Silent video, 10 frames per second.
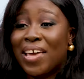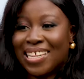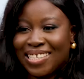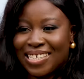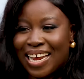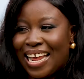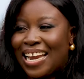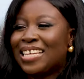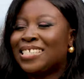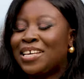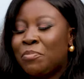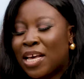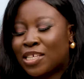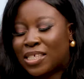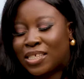we get inside, let's give
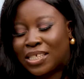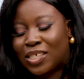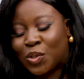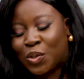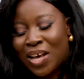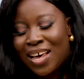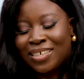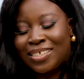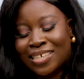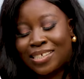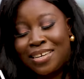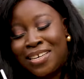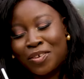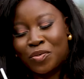me a sneaky,